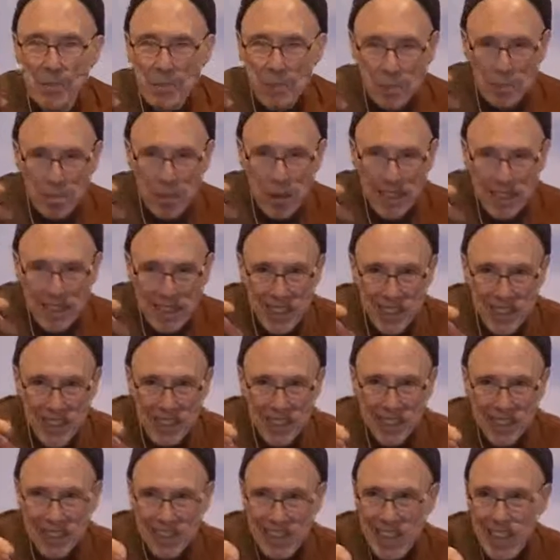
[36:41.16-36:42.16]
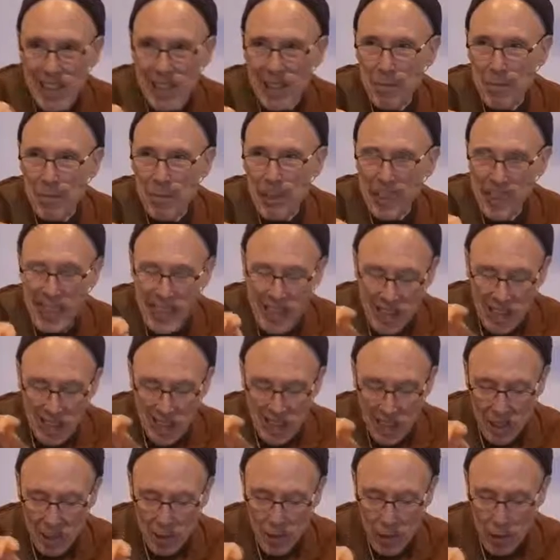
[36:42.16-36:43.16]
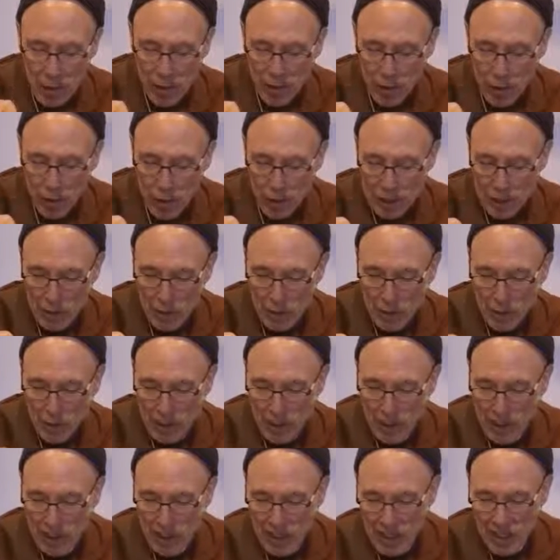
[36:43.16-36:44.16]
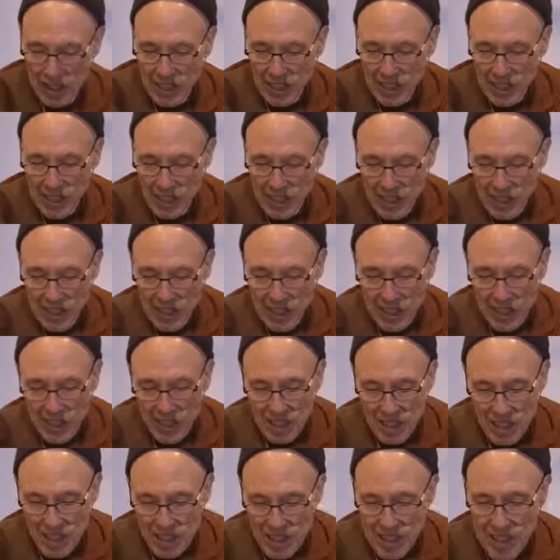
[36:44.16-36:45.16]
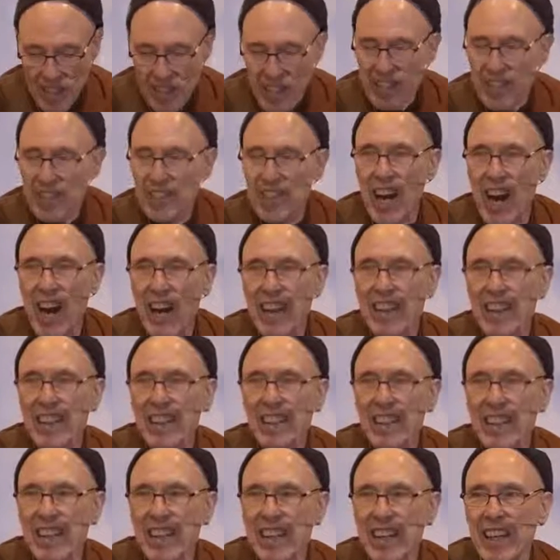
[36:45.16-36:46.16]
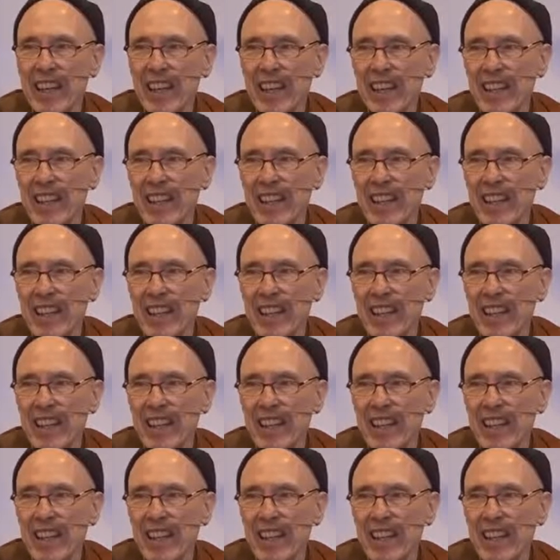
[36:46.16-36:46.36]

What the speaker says: basically the same meaning, a little more forceful, nijayati,